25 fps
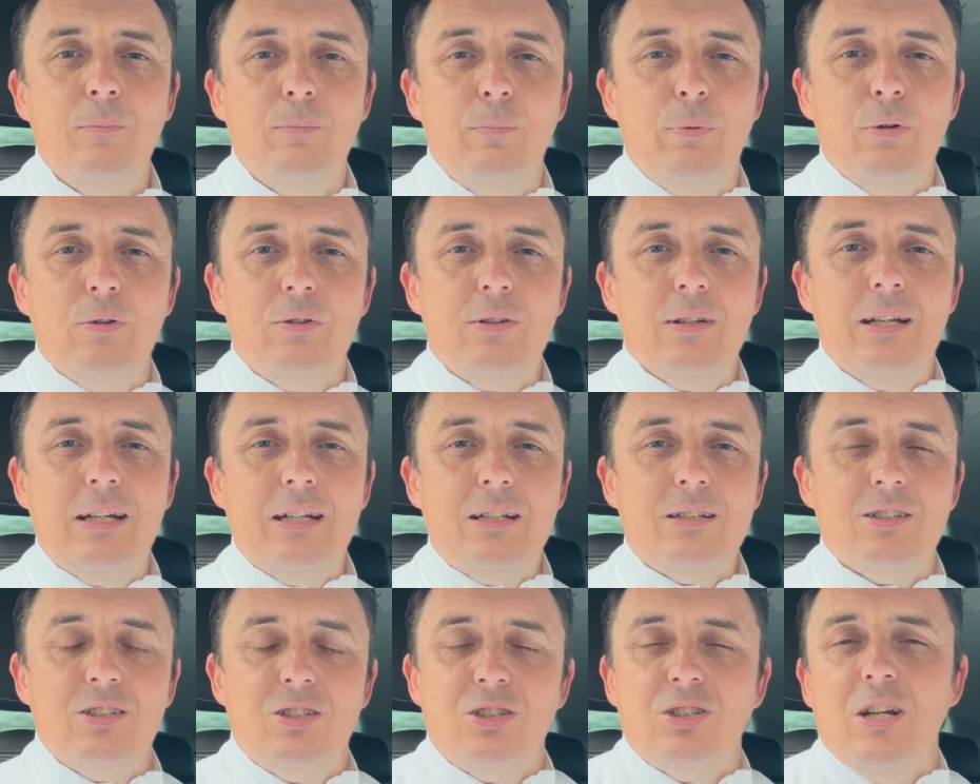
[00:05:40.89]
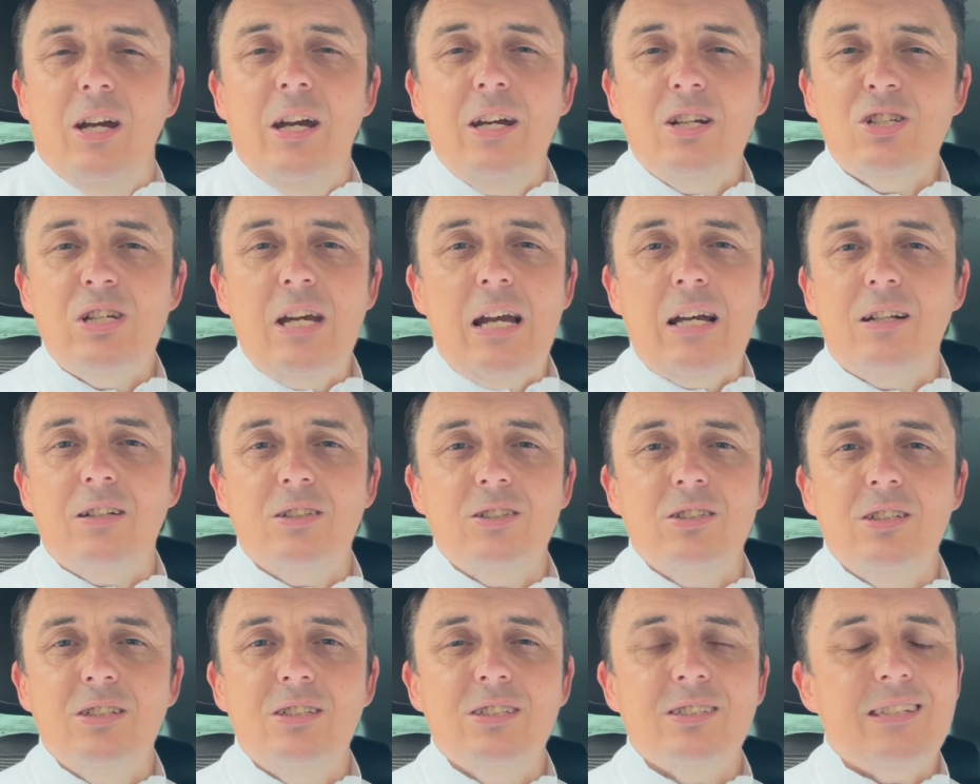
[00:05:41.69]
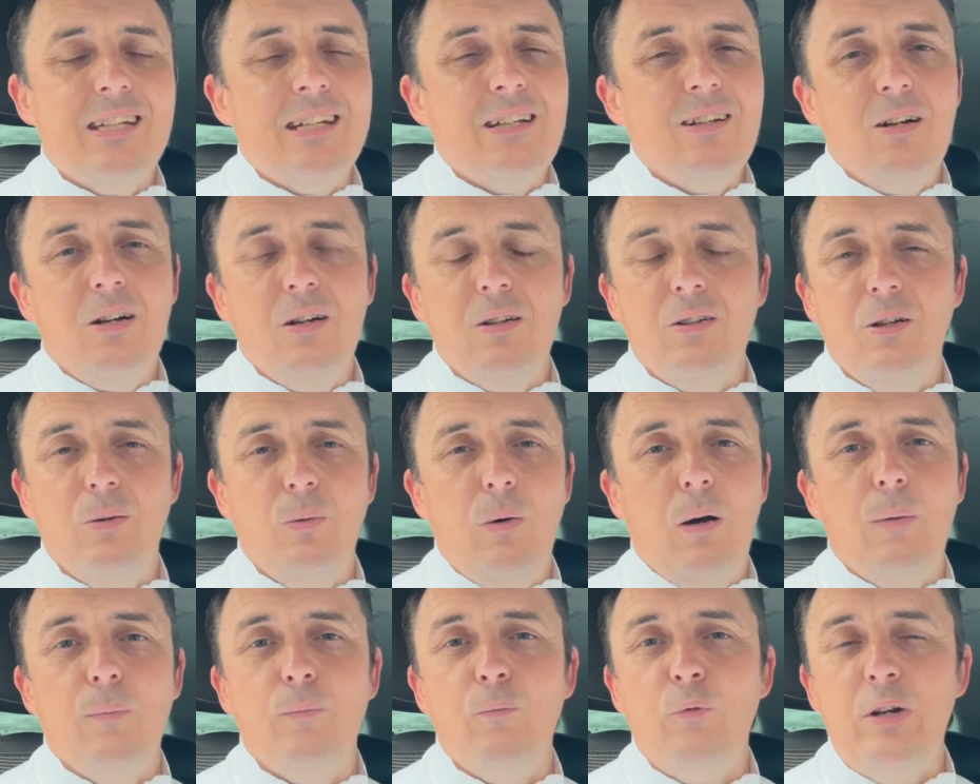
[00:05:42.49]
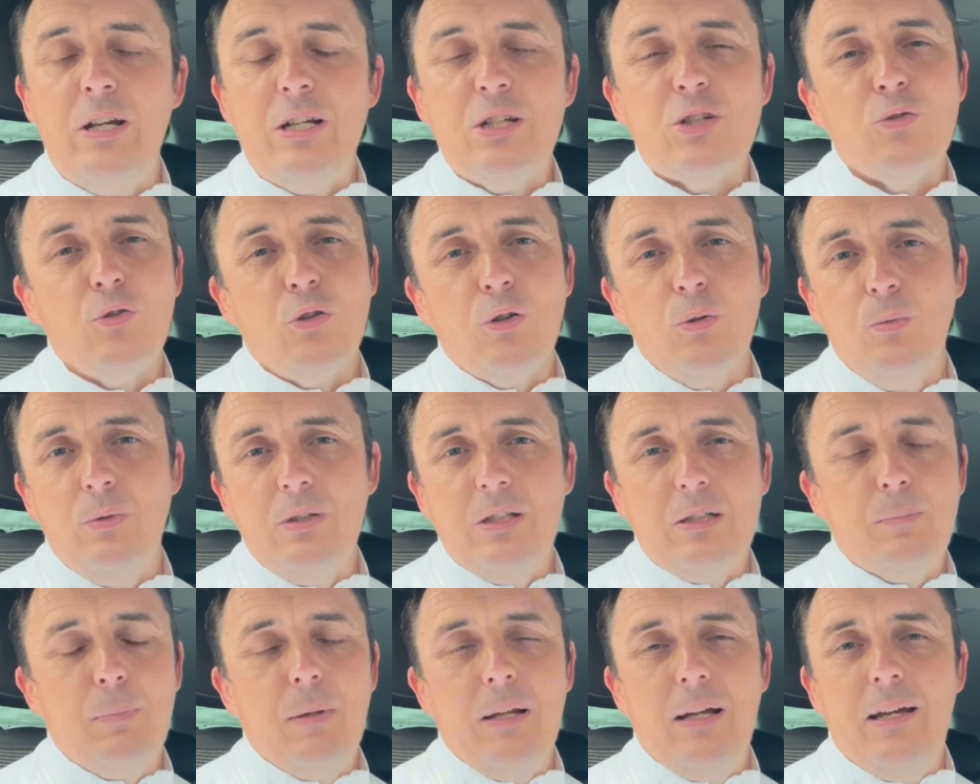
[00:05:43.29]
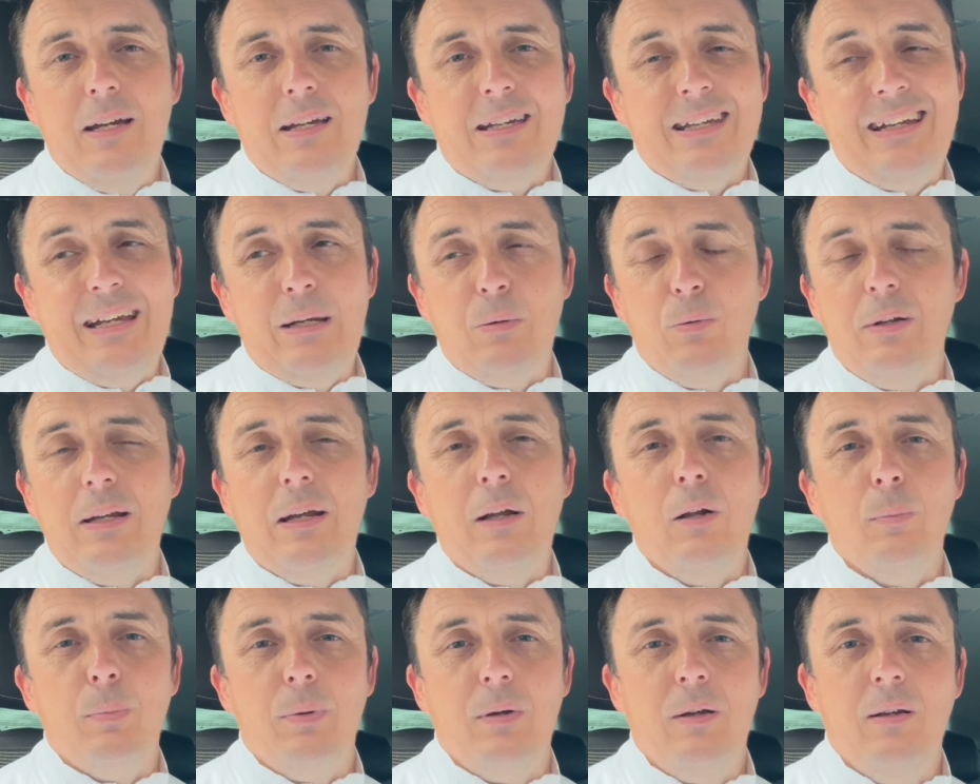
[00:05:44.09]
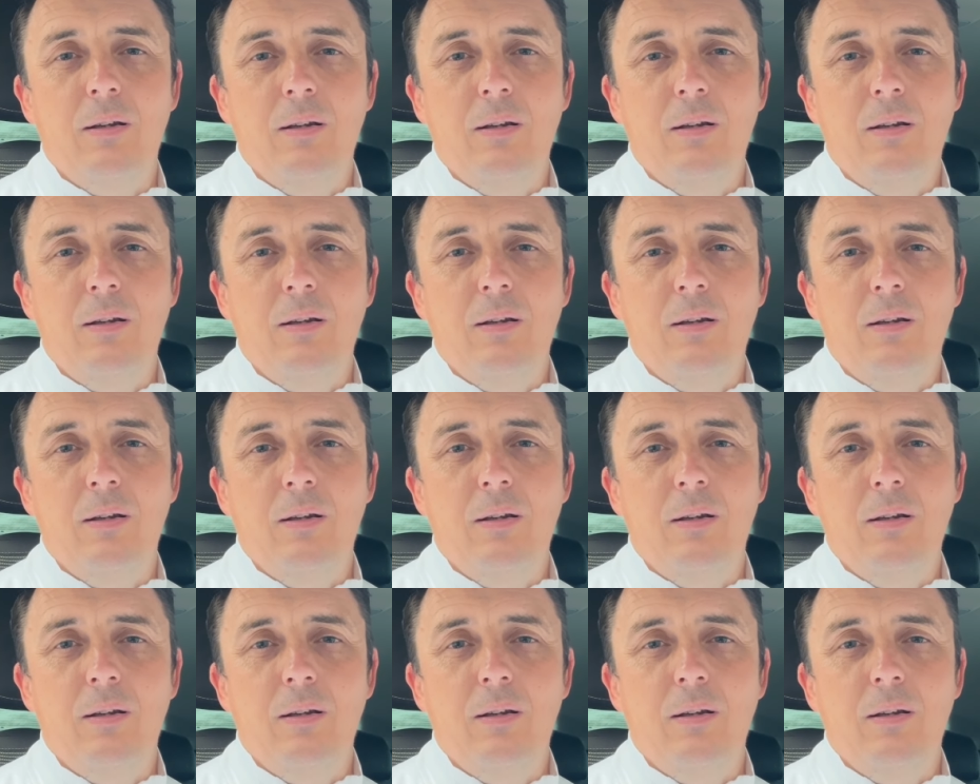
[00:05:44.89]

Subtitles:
But like to share challenges and say, oh, you know what, I'm really struggling with this player. Can anyone help?